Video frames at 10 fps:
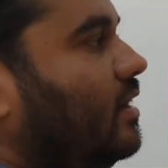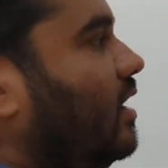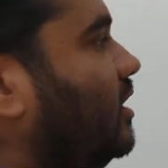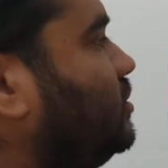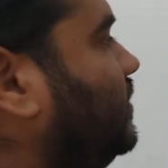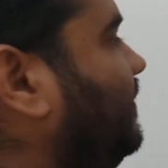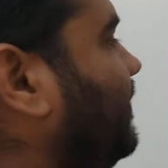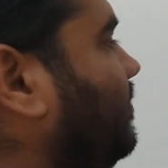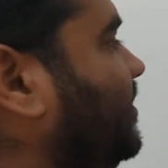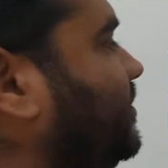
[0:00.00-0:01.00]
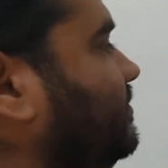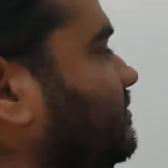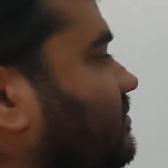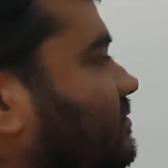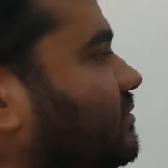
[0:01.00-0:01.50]
Also deformation,
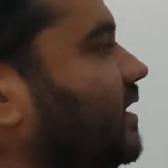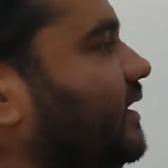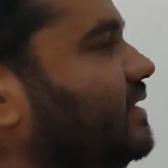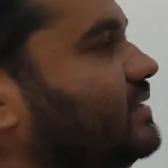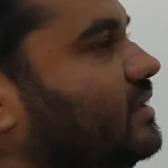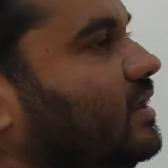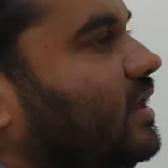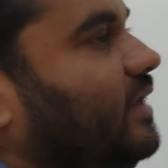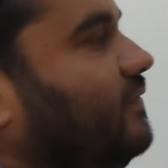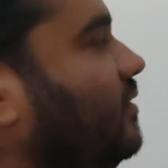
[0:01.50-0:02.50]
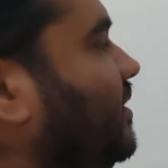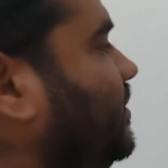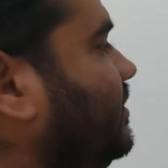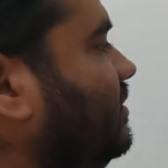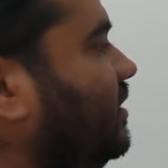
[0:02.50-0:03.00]
that is
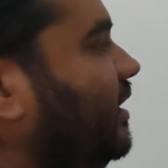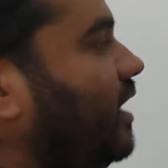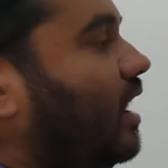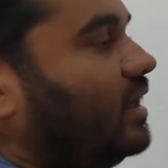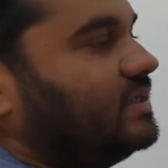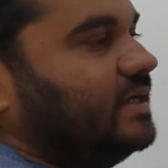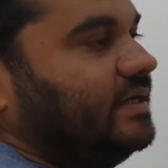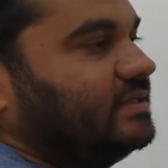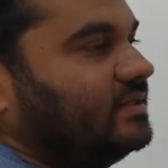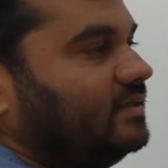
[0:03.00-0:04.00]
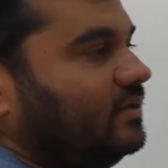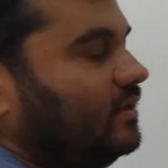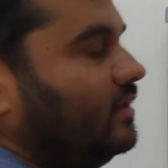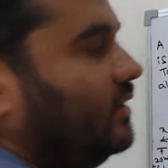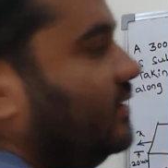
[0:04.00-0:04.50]
deformation in all sides.
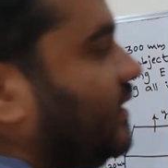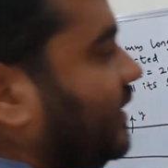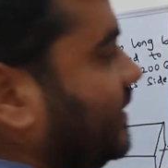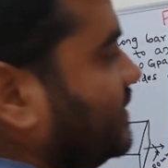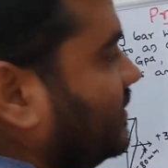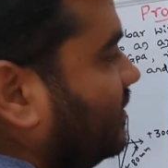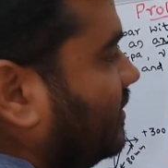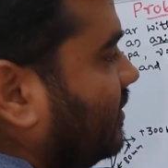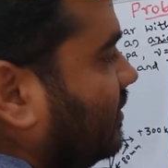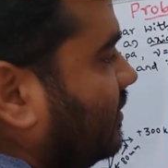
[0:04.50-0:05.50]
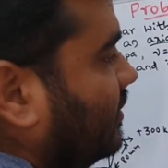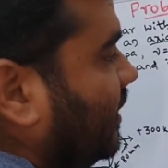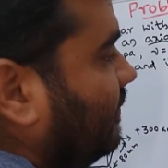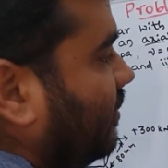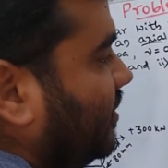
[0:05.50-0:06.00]
That is
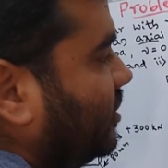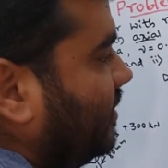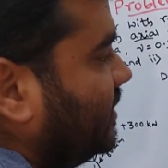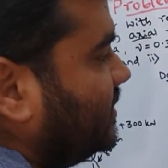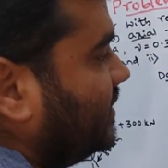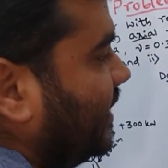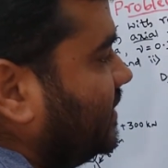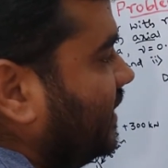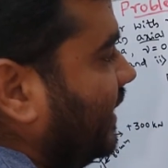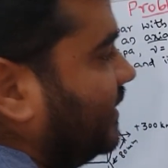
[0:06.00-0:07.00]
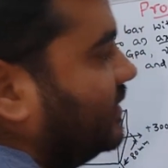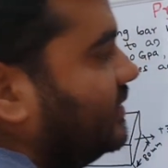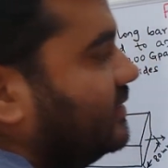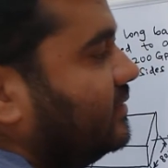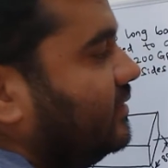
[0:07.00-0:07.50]
deformation means change in length.
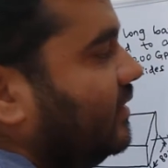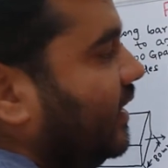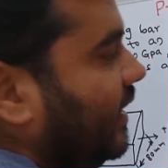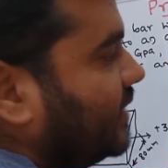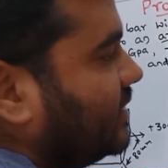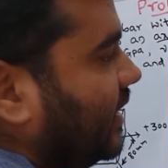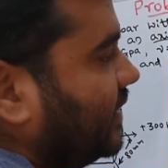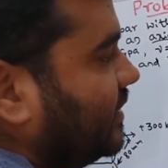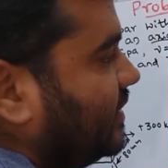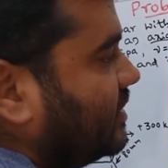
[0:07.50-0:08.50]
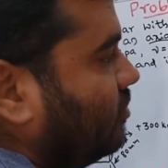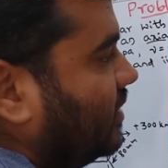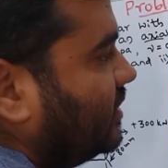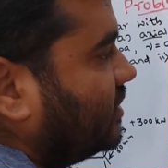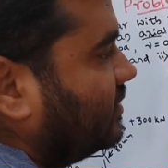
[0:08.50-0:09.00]
In x direction is how
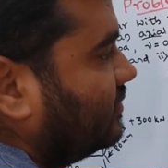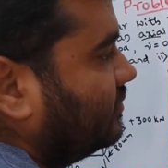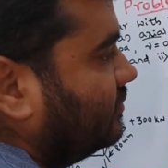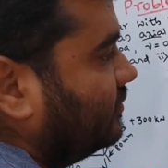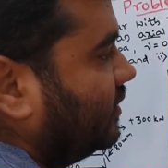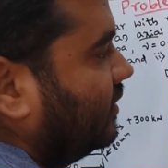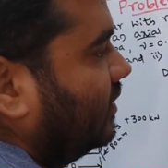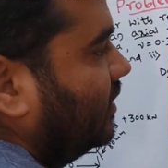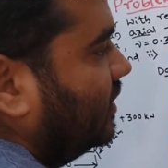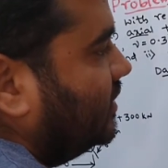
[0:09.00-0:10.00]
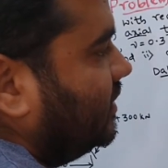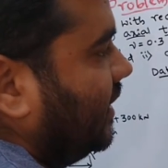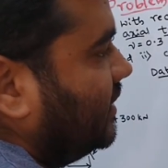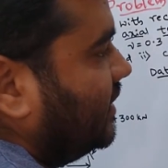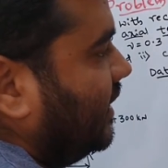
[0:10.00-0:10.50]
much,
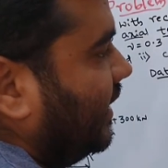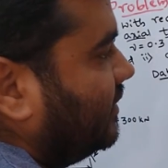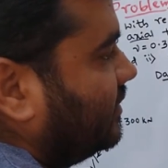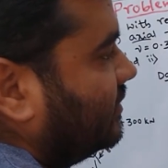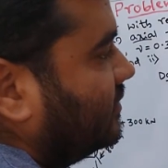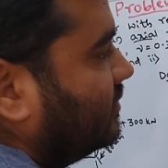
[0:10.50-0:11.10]
change in length